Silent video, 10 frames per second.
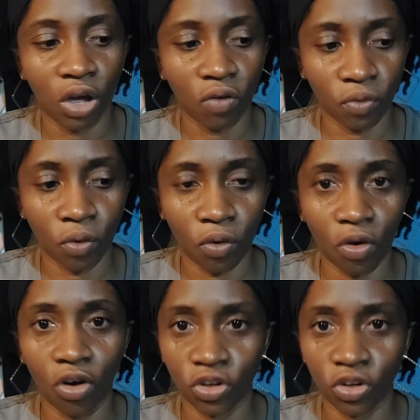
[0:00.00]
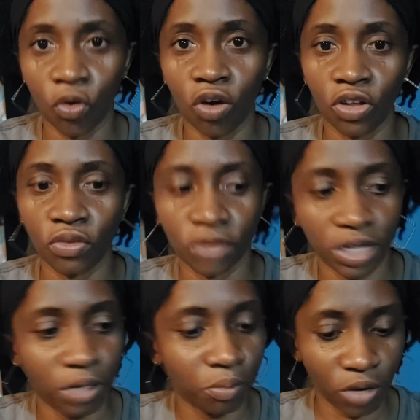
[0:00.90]
for your 3
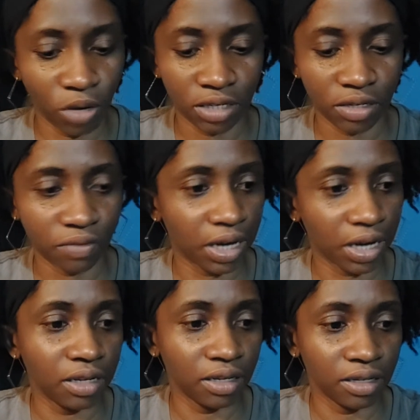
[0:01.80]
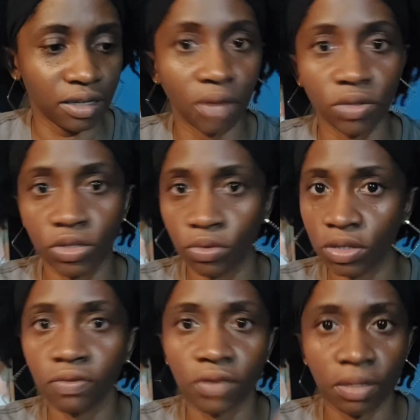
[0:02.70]
points, right? I was going
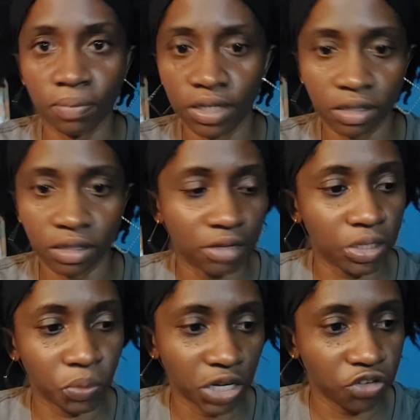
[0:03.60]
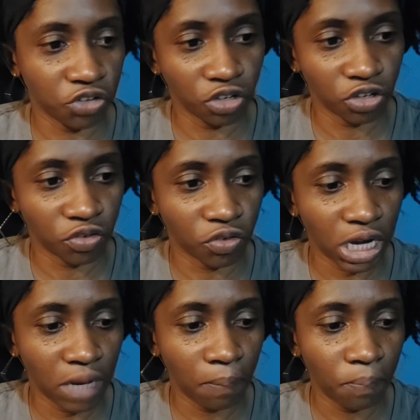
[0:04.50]
to flip the screen when I shouldn't,
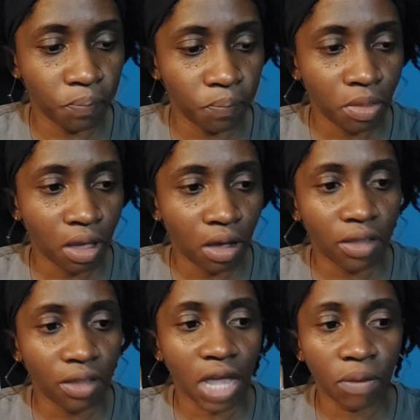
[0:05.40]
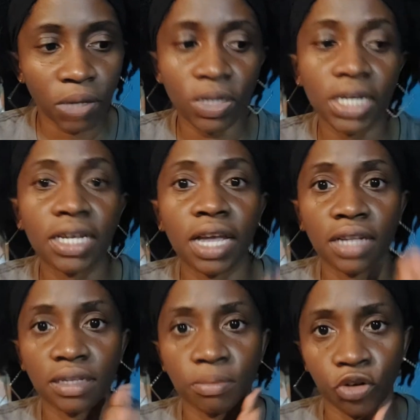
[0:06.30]
right? Then we're going to
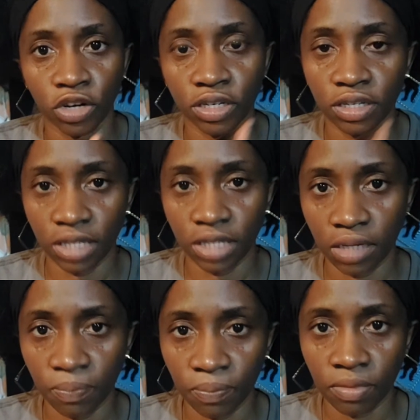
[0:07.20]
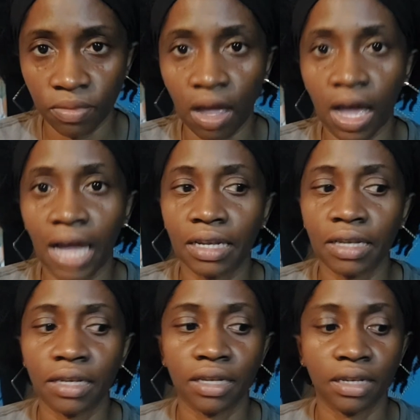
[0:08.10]
get to part C,
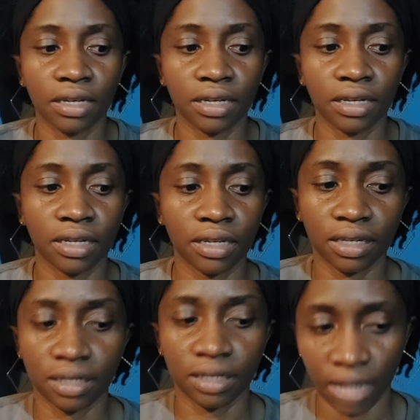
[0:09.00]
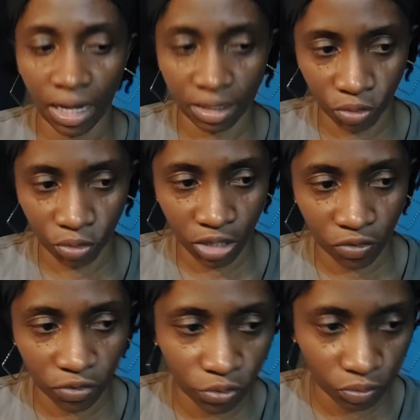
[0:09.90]
and this has quite a
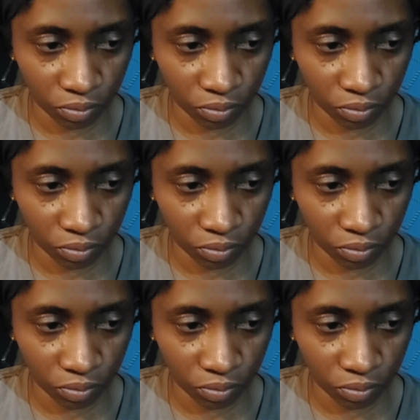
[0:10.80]
few